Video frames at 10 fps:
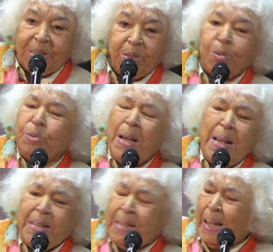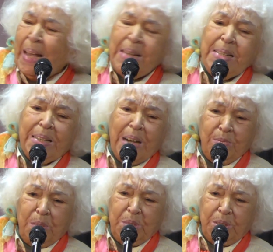to any
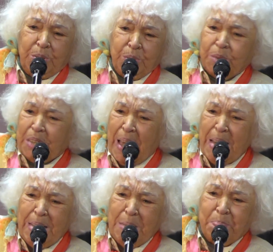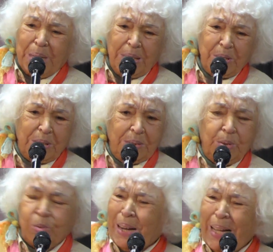government or any president
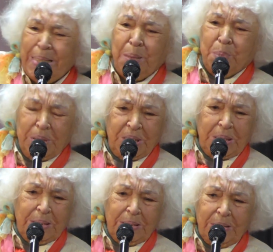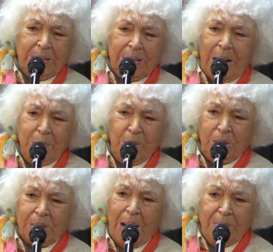or anybody. I'm
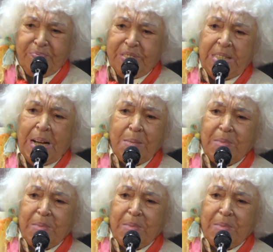not. I'm free. I'm a